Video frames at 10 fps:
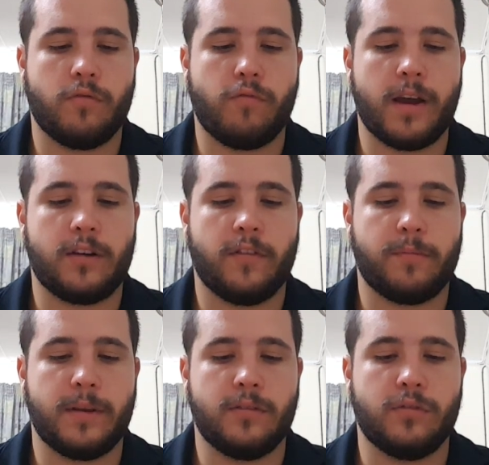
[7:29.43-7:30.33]
rattle of
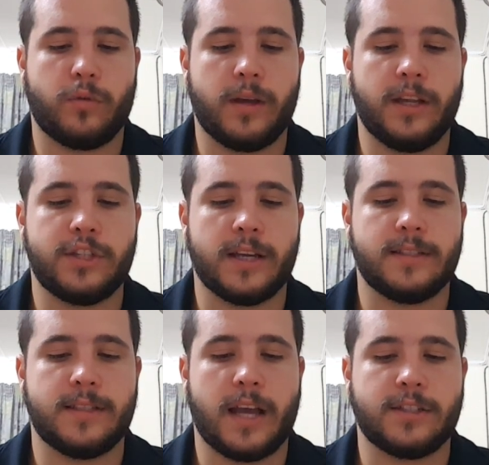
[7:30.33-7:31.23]
spindle, quickly checks
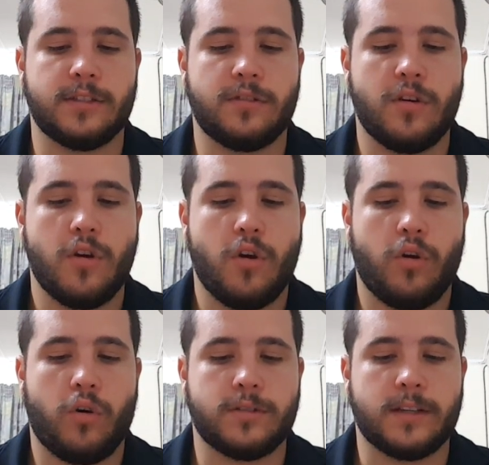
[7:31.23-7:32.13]
its actions
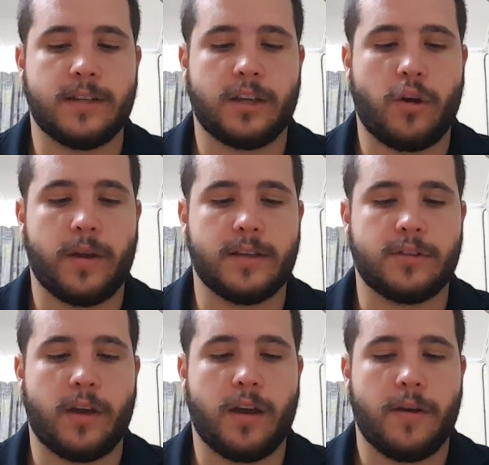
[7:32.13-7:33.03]
or sets it going.
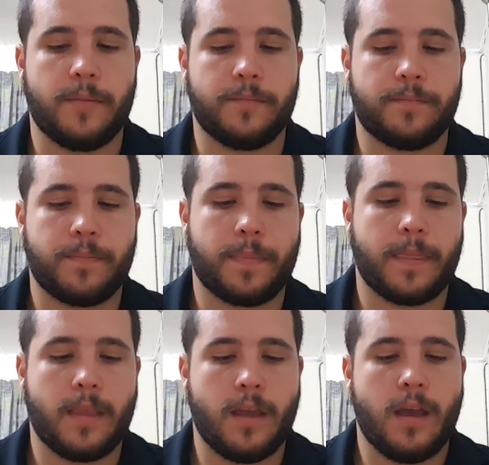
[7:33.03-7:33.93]
So
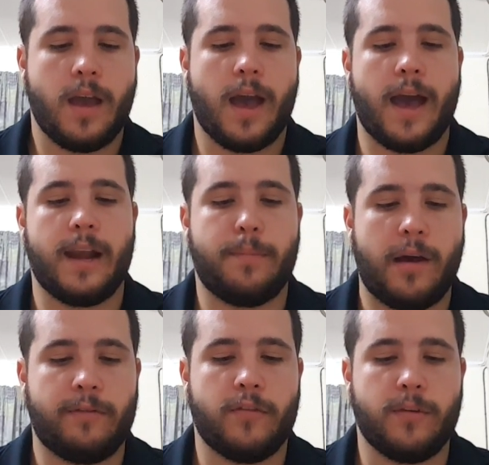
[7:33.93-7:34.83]
Anna
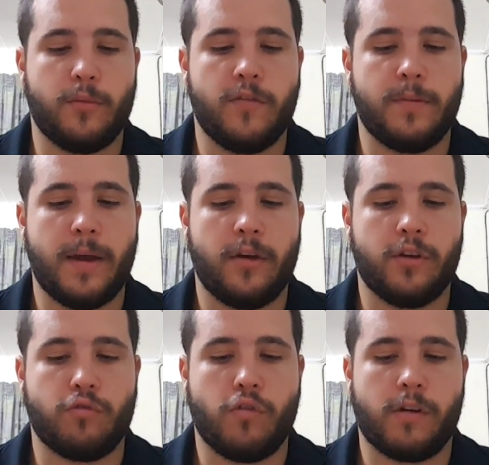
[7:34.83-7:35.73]
Pavlovna moved about her
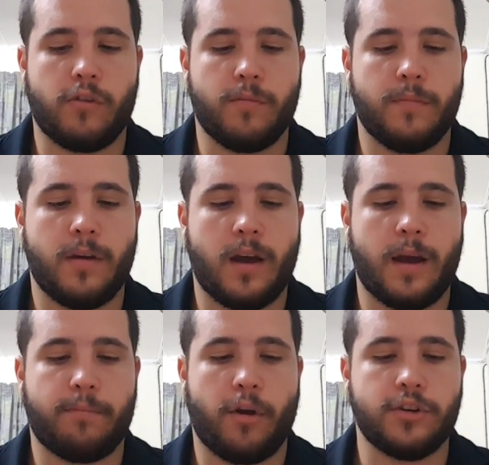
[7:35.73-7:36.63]
drawing room,
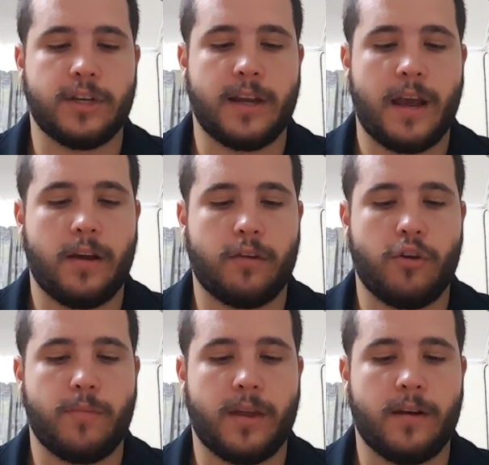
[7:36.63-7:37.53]
approaching now a
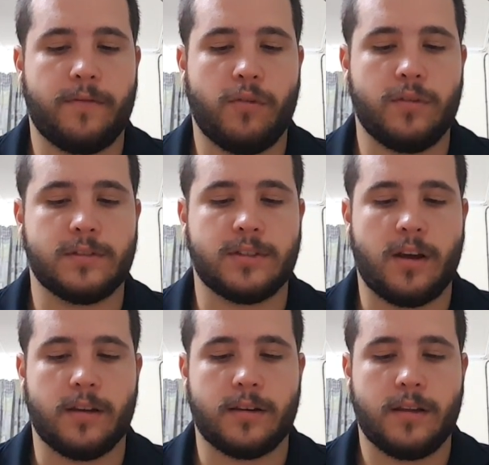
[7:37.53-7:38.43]
group that had fallen
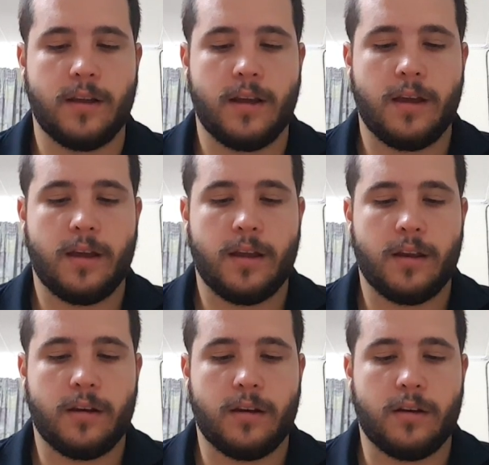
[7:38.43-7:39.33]
silent.
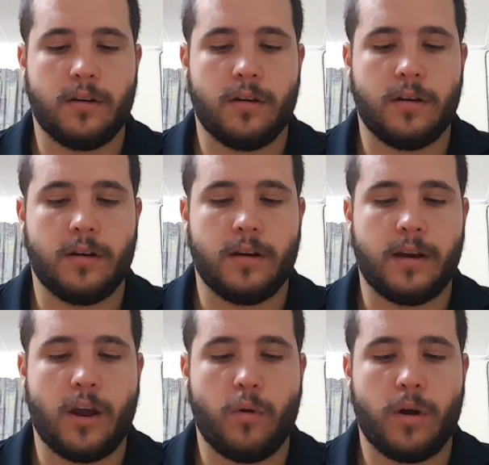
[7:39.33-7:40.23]

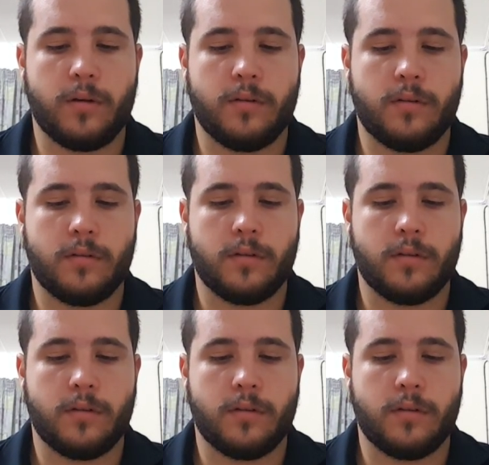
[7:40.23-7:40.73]
One